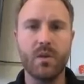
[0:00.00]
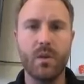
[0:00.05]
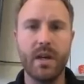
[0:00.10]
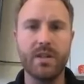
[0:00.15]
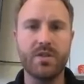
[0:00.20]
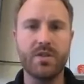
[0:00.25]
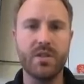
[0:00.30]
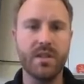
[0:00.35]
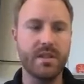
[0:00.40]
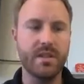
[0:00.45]

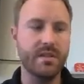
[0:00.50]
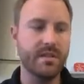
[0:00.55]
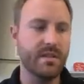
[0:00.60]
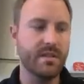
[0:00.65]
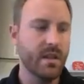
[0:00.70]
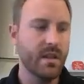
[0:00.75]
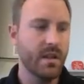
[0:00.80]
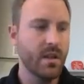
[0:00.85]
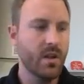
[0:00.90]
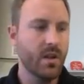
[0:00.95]

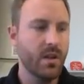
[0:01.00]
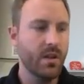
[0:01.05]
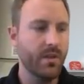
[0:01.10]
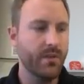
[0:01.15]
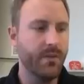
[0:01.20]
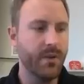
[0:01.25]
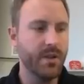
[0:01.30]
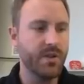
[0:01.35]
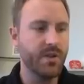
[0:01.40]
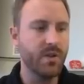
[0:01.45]
questions, the
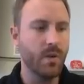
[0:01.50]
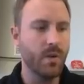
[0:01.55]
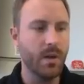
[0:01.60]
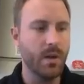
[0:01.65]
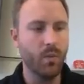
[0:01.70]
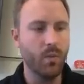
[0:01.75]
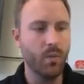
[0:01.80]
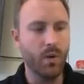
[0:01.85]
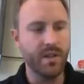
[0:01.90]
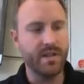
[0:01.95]
first
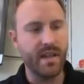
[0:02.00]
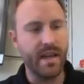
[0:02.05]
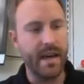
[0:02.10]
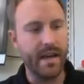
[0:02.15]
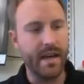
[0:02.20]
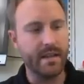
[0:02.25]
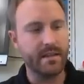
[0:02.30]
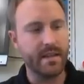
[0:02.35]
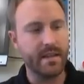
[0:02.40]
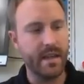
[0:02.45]
one was
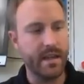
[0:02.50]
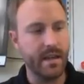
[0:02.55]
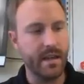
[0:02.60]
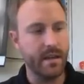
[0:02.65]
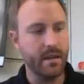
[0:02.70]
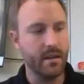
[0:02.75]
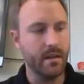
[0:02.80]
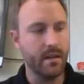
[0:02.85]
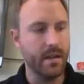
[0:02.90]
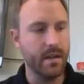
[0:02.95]

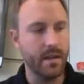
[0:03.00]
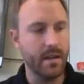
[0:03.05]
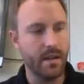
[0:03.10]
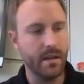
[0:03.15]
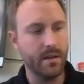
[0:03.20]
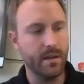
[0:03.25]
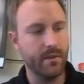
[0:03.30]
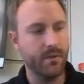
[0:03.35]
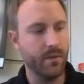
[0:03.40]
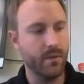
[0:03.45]
asking
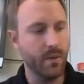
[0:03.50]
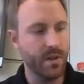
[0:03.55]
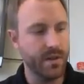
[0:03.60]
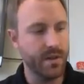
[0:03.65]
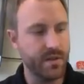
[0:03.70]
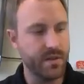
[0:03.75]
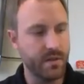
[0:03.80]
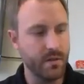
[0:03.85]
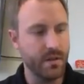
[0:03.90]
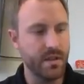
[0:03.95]
uh, for the
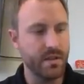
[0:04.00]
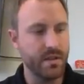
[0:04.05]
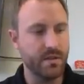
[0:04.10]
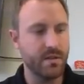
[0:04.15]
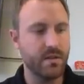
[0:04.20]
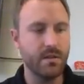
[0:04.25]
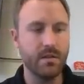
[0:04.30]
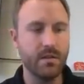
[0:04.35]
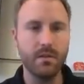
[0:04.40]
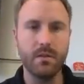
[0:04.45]

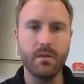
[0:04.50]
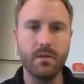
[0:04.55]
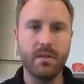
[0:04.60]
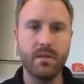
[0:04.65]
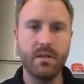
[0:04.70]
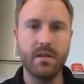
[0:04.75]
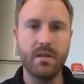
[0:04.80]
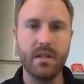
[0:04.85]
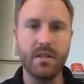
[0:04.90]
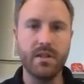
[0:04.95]
students to
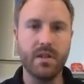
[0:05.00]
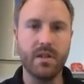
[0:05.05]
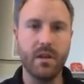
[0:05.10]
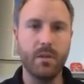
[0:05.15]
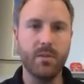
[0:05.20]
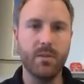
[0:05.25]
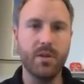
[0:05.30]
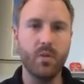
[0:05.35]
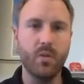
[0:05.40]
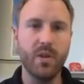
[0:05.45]

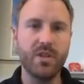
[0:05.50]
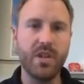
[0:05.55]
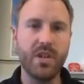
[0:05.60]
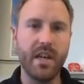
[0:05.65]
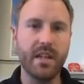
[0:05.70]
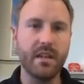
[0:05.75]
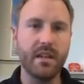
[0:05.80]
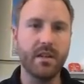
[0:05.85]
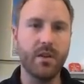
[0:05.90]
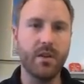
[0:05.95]
determine which
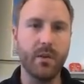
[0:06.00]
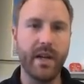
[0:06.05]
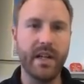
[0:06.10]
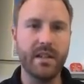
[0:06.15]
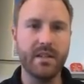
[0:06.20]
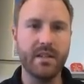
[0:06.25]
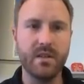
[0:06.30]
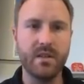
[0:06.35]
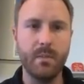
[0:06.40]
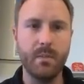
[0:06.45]
had the
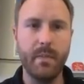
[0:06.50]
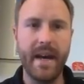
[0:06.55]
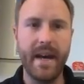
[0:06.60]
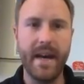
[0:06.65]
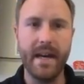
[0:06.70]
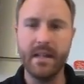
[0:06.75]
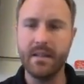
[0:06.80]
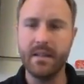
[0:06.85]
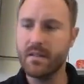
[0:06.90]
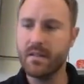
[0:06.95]
greatest
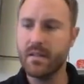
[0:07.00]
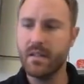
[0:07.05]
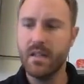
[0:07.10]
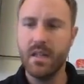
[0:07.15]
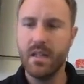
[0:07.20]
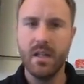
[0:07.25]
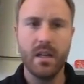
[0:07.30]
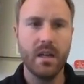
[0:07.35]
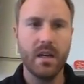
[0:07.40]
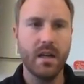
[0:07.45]
mass.
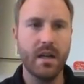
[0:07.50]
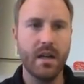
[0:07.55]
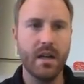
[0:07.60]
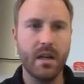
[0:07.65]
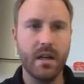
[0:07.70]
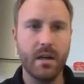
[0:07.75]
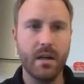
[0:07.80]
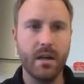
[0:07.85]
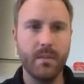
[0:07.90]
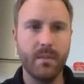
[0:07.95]

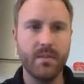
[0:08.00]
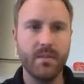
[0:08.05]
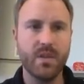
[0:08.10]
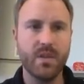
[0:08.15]
Um,